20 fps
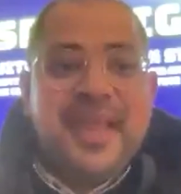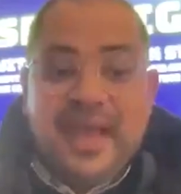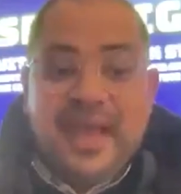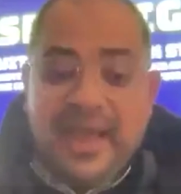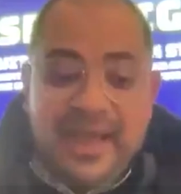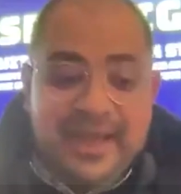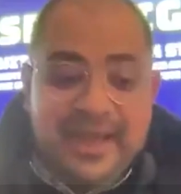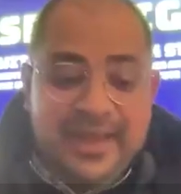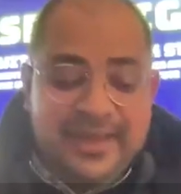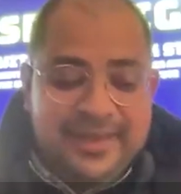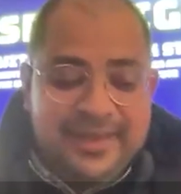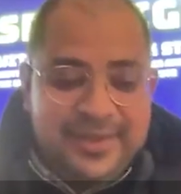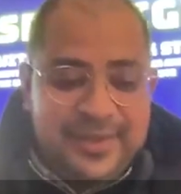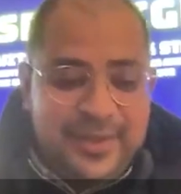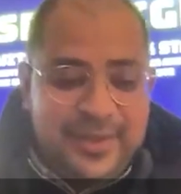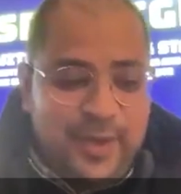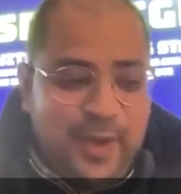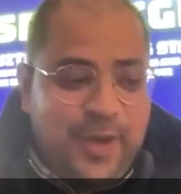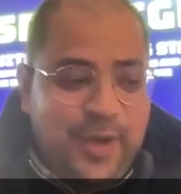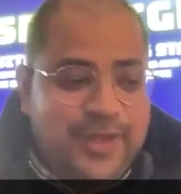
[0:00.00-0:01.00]

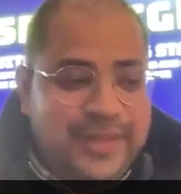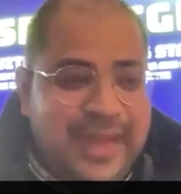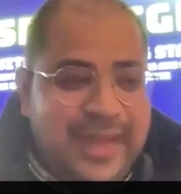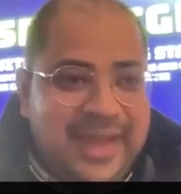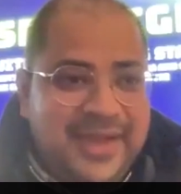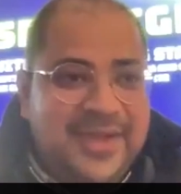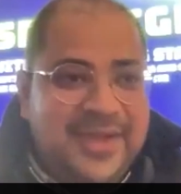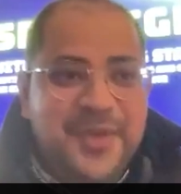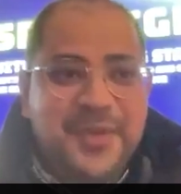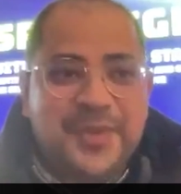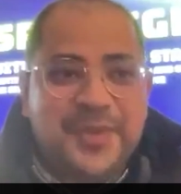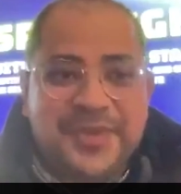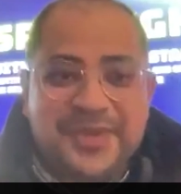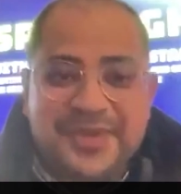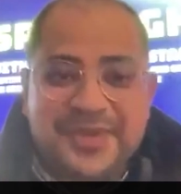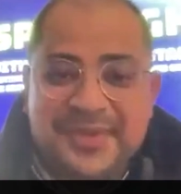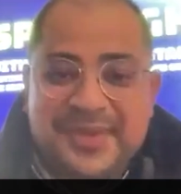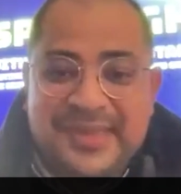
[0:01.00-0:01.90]
And on that note,